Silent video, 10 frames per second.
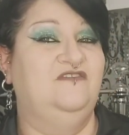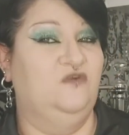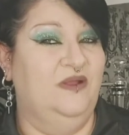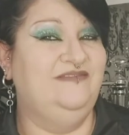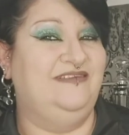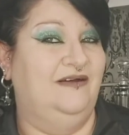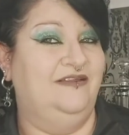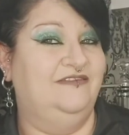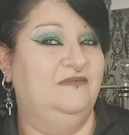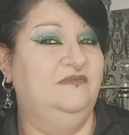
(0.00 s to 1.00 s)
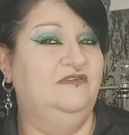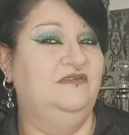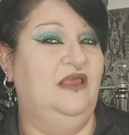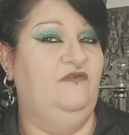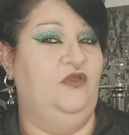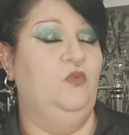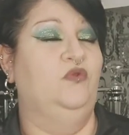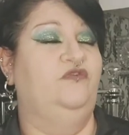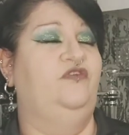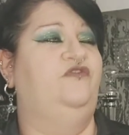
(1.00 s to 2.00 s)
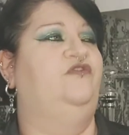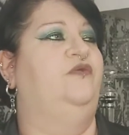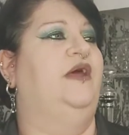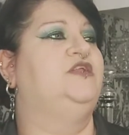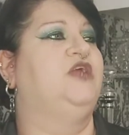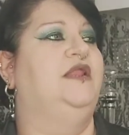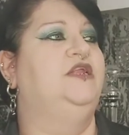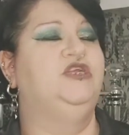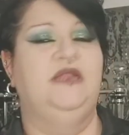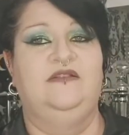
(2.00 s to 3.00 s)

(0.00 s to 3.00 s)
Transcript: to 20 items if you wanted to do that challenge,